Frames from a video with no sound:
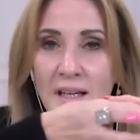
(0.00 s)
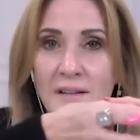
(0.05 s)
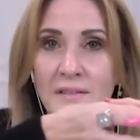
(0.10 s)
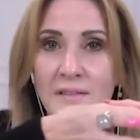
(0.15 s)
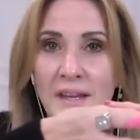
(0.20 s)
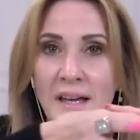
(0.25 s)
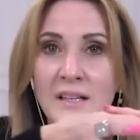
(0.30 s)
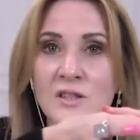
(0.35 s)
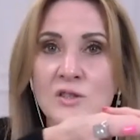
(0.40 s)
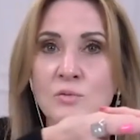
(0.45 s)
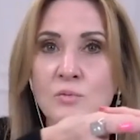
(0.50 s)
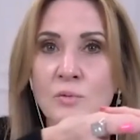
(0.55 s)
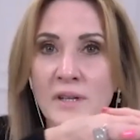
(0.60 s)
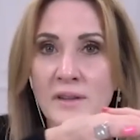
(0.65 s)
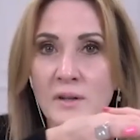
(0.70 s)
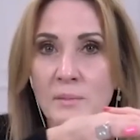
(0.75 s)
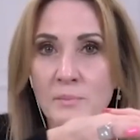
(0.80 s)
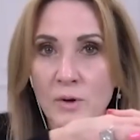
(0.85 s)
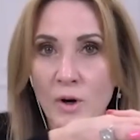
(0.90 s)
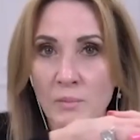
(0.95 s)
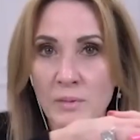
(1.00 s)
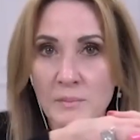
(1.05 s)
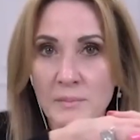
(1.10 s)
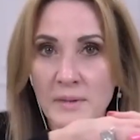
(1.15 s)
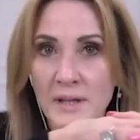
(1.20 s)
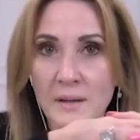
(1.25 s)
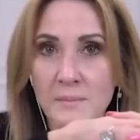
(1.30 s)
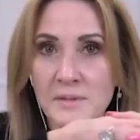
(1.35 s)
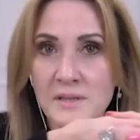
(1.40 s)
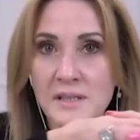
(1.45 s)
And that's where the problem
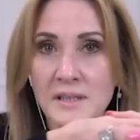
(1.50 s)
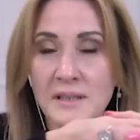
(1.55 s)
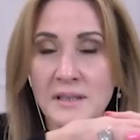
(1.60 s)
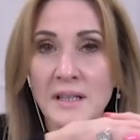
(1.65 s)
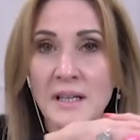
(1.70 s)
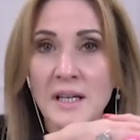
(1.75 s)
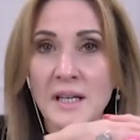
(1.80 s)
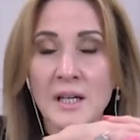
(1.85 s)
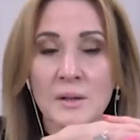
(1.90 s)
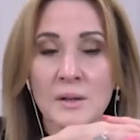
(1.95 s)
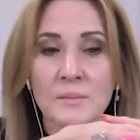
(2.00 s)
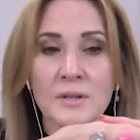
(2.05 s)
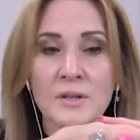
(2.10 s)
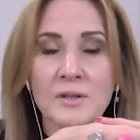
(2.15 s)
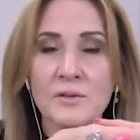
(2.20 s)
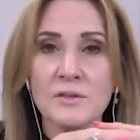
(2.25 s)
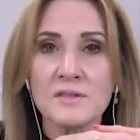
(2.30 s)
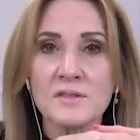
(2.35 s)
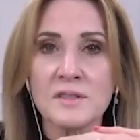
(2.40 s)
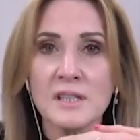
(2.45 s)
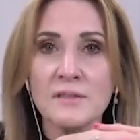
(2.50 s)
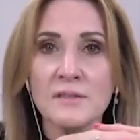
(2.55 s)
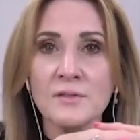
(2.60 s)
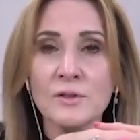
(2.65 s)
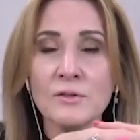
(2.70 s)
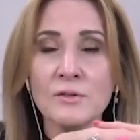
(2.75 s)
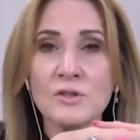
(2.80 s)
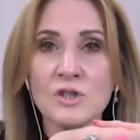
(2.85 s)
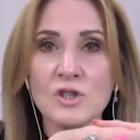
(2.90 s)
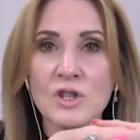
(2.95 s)
comes in because if
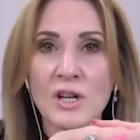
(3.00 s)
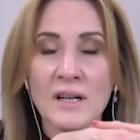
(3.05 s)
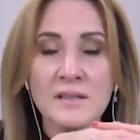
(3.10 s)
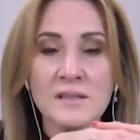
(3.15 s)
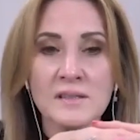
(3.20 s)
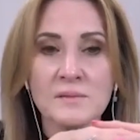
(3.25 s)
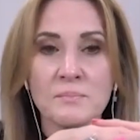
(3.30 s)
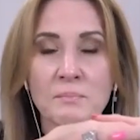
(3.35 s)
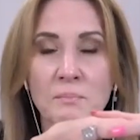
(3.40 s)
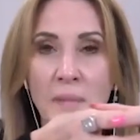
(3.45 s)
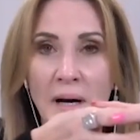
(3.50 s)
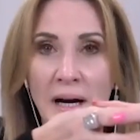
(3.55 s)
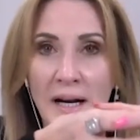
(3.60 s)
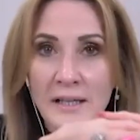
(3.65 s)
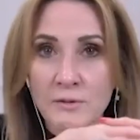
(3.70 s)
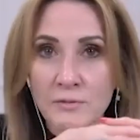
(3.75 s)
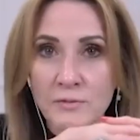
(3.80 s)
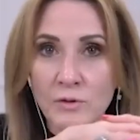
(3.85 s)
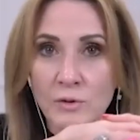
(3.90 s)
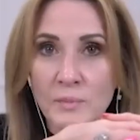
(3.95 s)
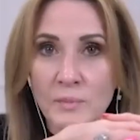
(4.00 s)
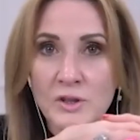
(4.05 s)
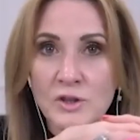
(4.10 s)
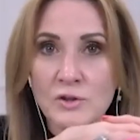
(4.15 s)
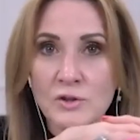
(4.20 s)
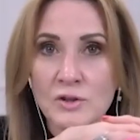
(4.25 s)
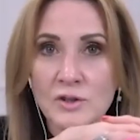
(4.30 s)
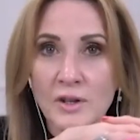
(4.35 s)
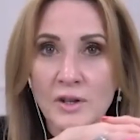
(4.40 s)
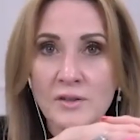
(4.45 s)
you're just mindful, but
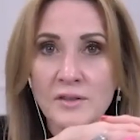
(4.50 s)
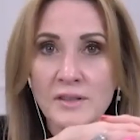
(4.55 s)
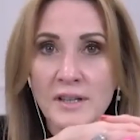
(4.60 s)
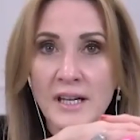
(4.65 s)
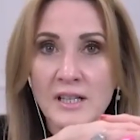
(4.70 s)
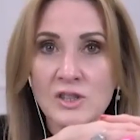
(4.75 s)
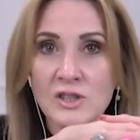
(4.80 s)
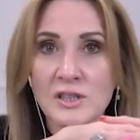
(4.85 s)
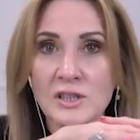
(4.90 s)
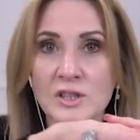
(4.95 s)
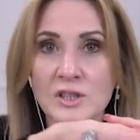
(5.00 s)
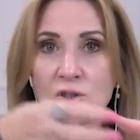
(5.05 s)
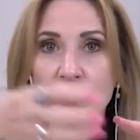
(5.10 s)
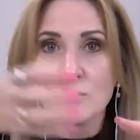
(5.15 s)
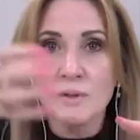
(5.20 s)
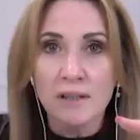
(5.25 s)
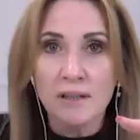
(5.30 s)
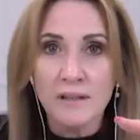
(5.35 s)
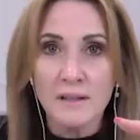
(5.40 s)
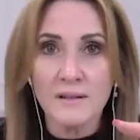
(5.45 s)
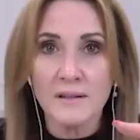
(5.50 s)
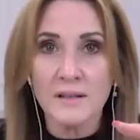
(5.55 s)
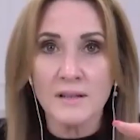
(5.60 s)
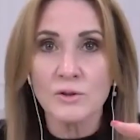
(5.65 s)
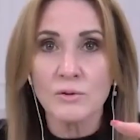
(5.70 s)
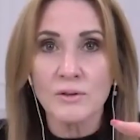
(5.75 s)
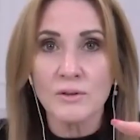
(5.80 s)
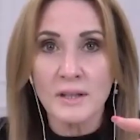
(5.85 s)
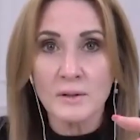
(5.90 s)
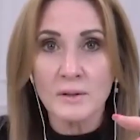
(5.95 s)
you don't actually do anything,
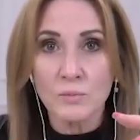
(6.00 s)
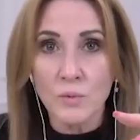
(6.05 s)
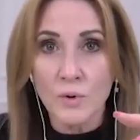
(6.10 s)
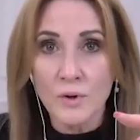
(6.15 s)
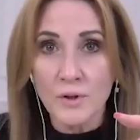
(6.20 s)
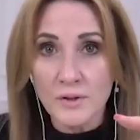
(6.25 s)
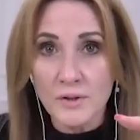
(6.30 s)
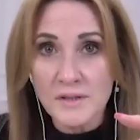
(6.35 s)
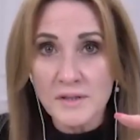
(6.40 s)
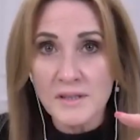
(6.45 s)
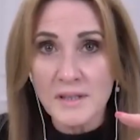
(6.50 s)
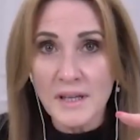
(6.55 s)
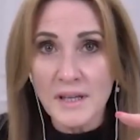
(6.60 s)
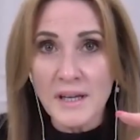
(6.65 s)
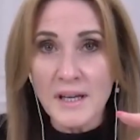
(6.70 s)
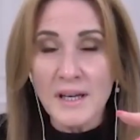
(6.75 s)
you'll get worse.